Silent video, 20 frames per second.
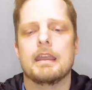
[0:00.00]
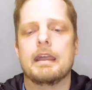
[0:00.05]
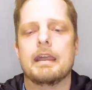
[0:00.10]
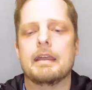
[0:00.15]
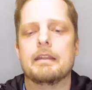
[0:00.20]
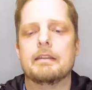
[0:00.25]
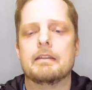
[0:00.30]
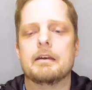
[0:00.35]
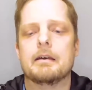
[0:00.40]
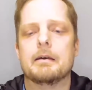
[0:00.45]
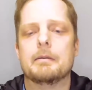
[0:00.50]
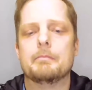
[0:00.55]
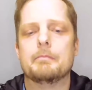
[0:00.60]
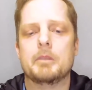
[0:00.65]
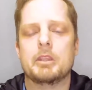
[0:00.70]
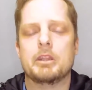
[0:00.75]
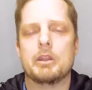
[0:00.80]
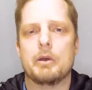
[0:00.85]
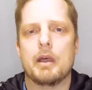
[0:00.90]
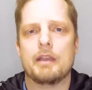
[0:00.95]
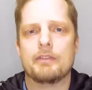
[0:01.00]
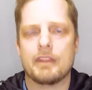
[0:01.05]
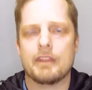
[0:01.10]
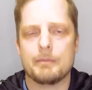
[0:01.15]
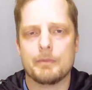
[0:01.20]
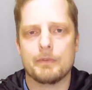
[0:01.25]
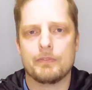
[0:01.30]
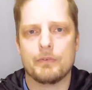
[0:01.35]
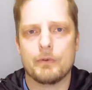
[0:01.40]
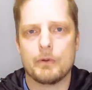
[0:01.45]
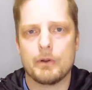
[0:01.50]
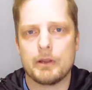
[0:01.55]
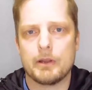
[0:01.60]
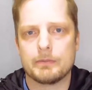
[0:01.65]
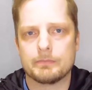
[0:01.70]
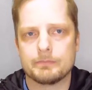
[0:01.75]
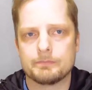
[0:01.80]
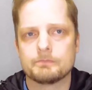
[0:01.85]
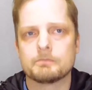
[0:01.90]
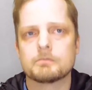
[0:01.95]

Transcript: And, I've said before,